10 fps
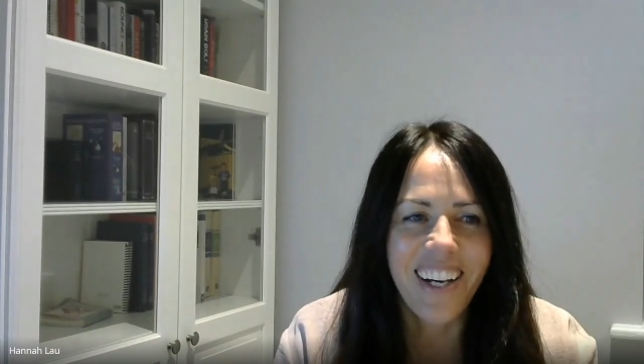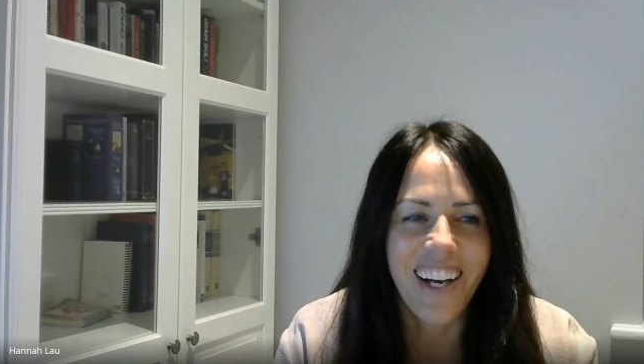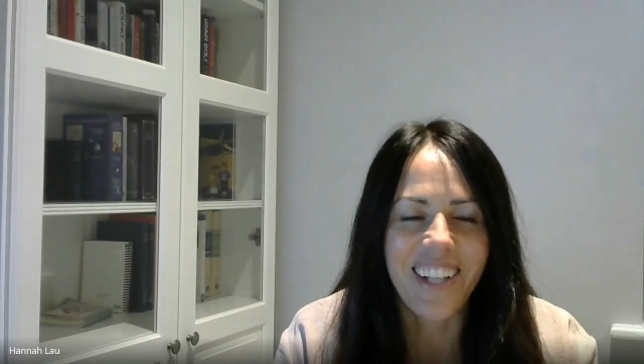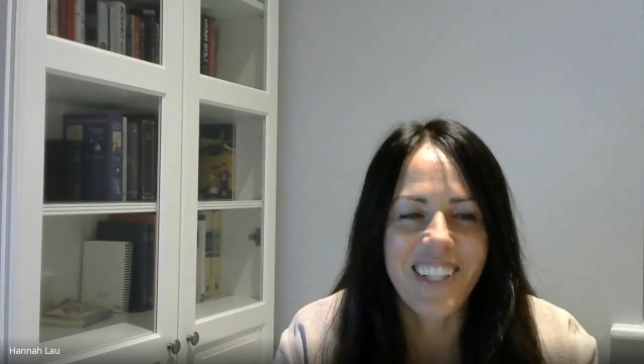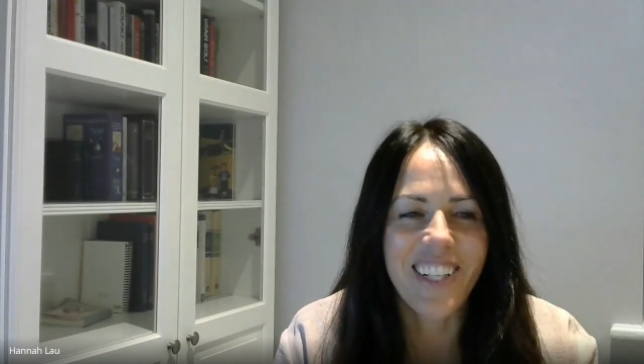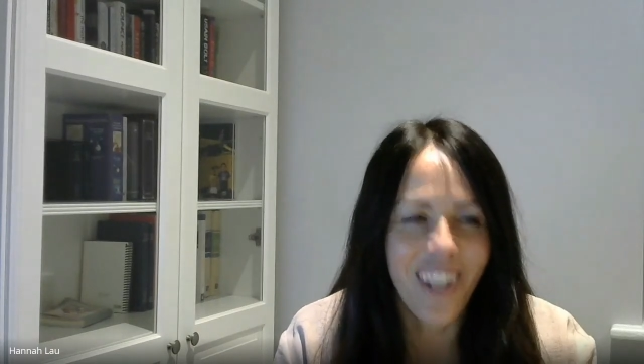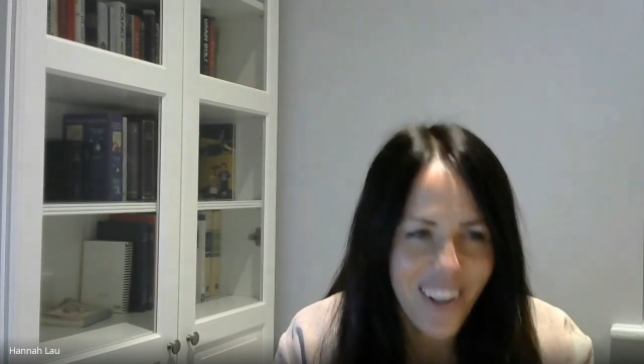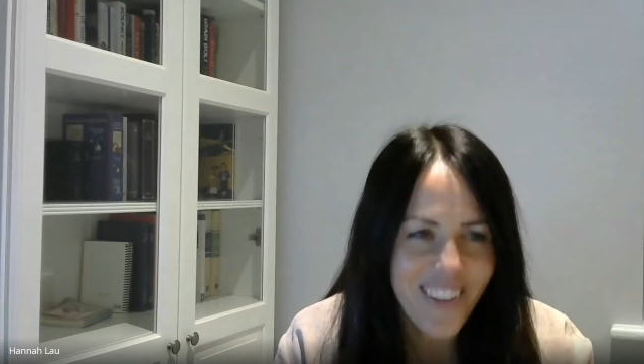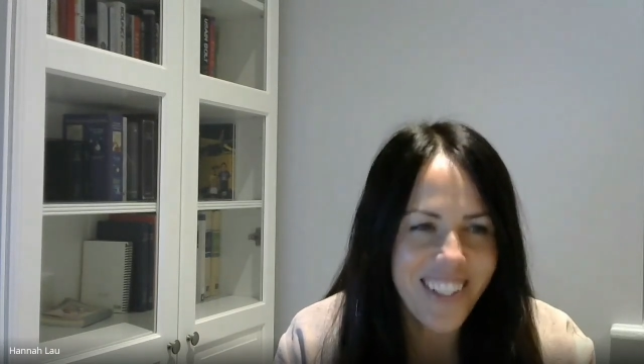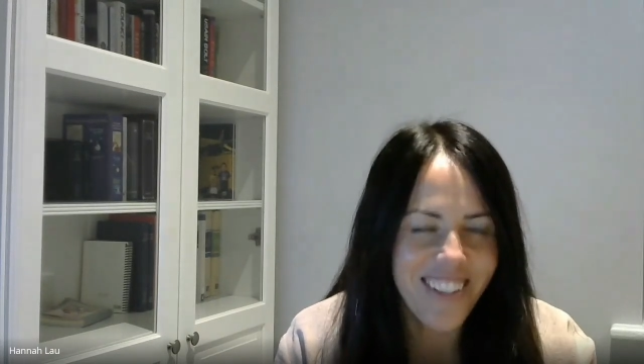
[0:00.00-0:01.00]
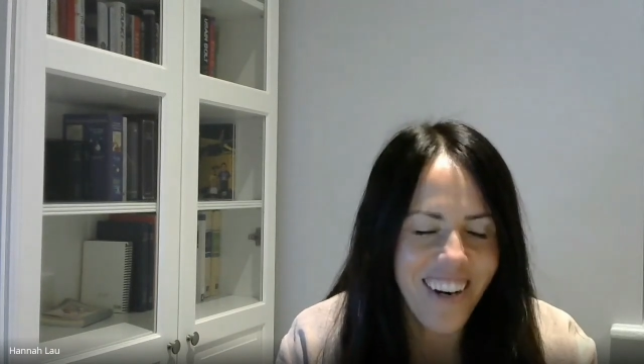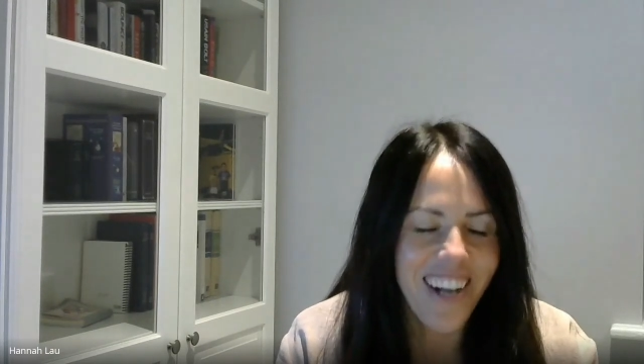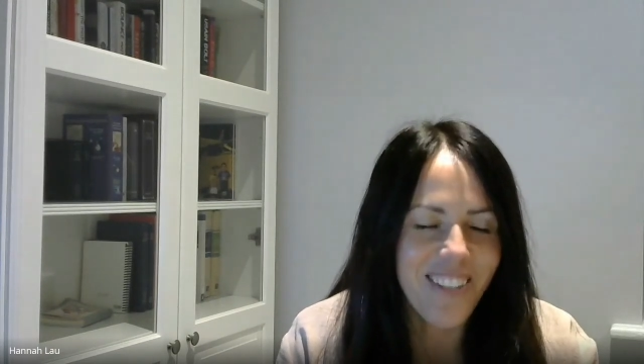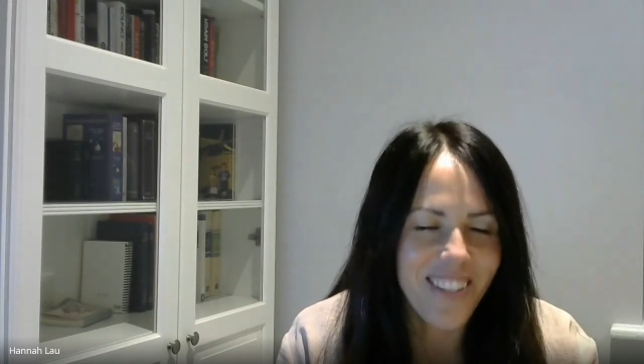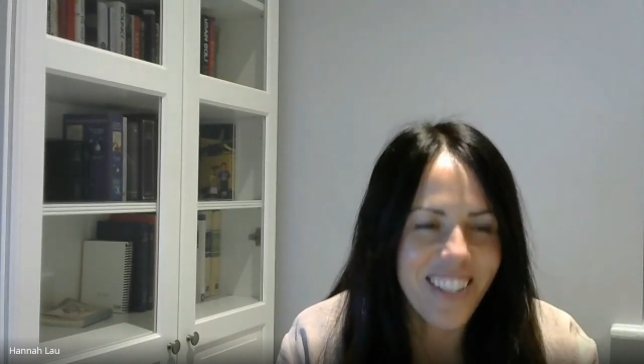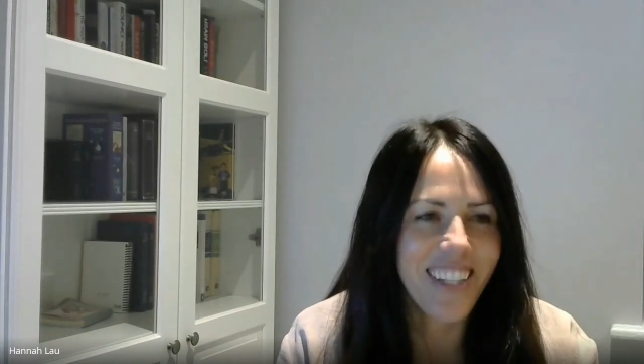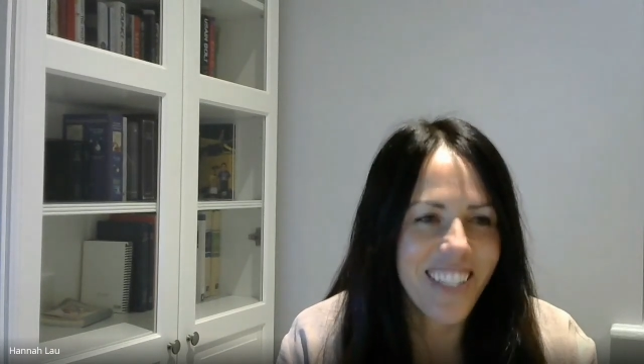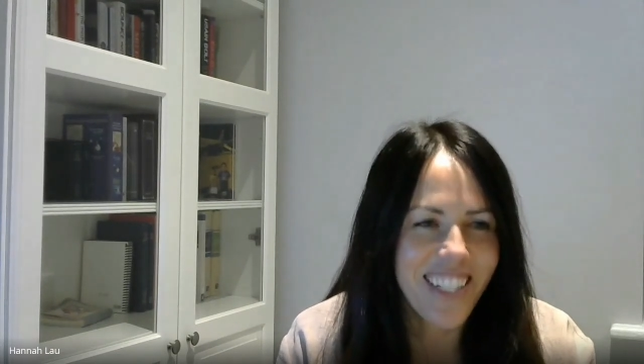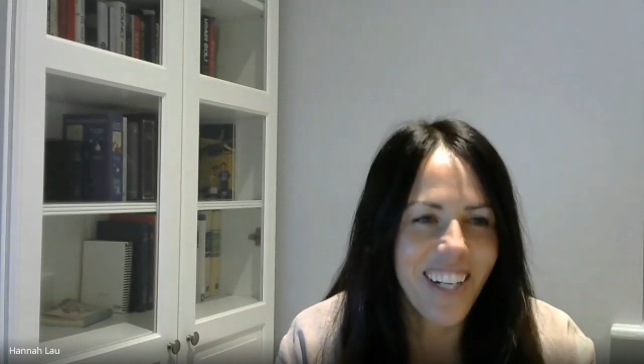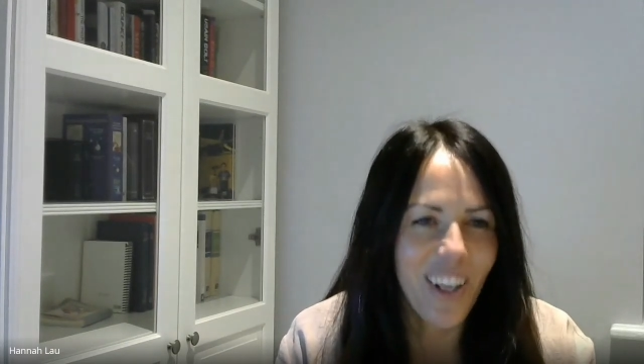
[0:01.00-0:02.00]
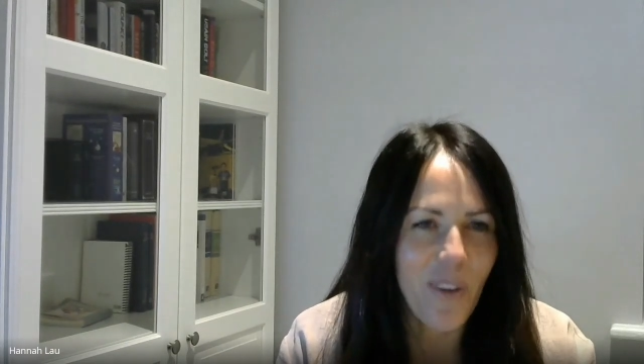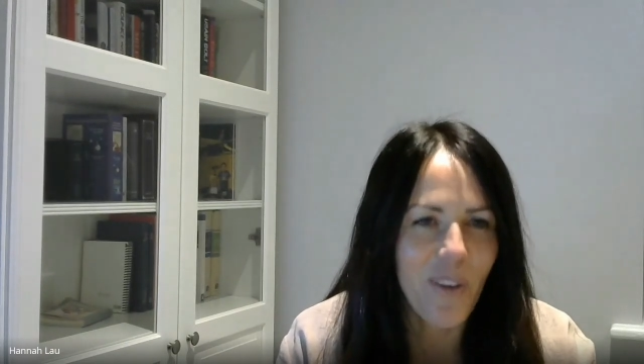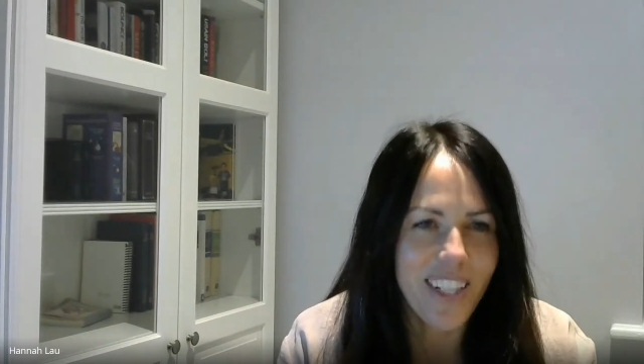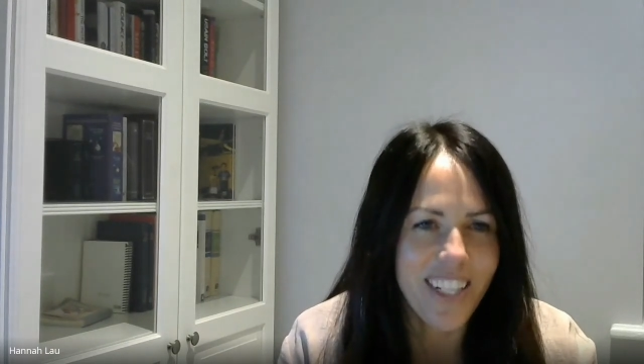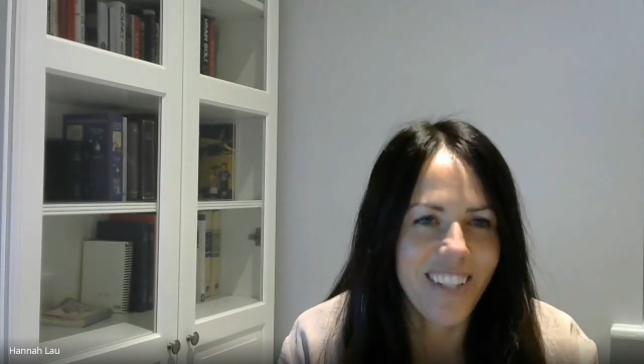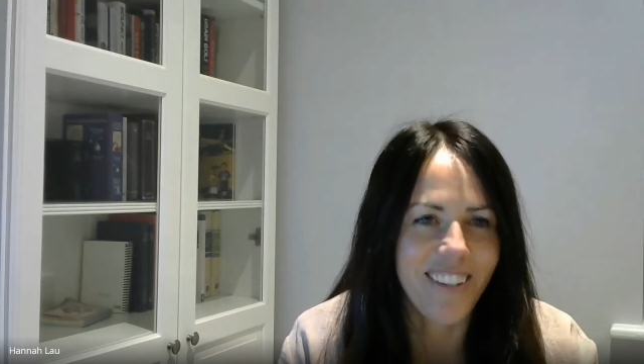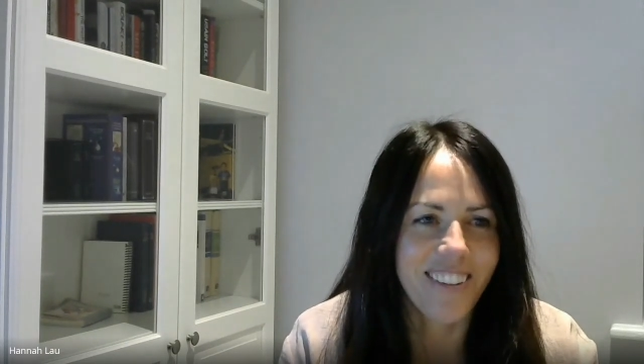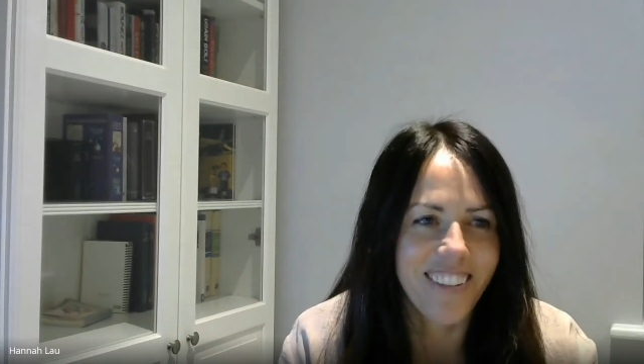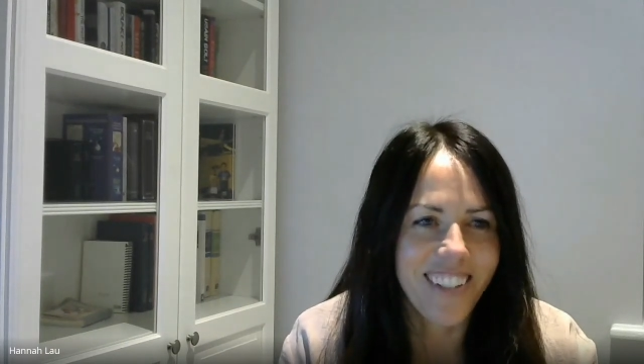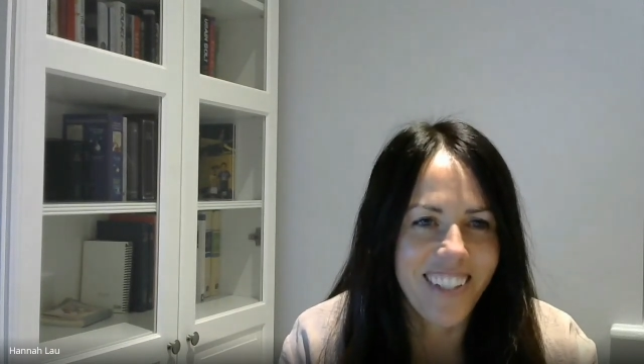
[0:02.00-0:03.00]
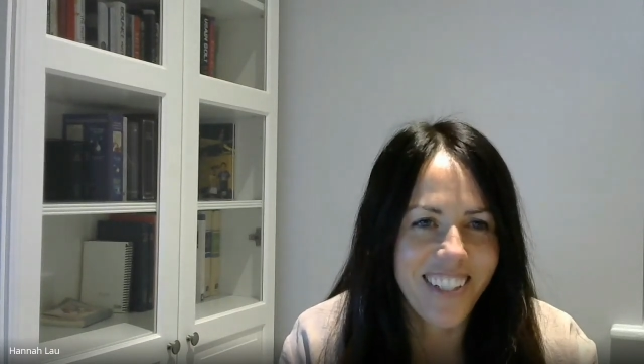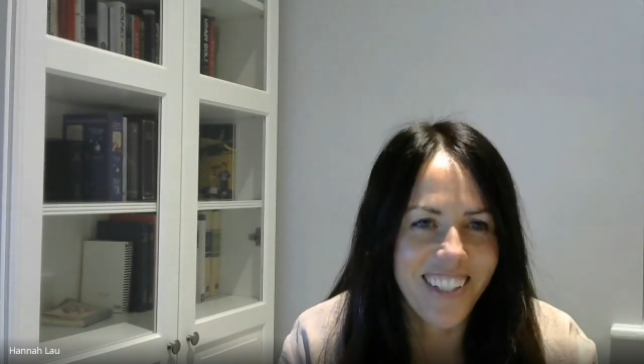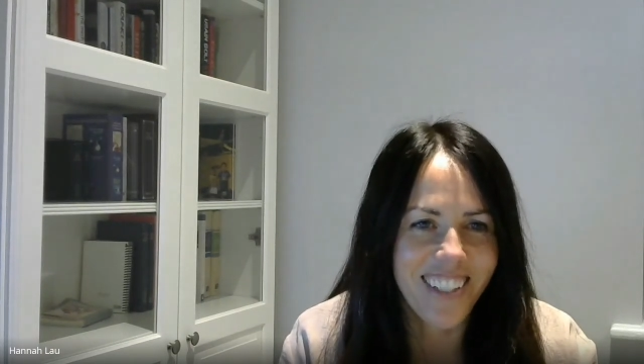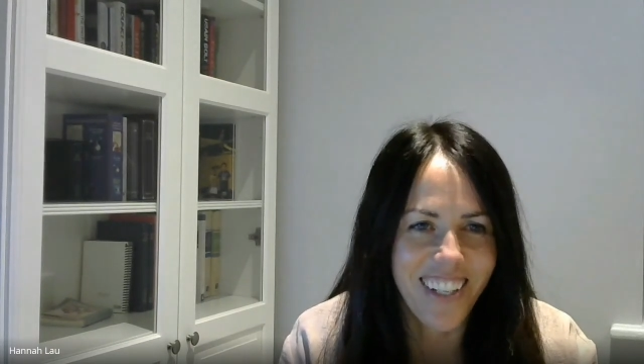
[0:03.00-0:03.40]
and she closed her eyes, which I think she did a lot when she talked,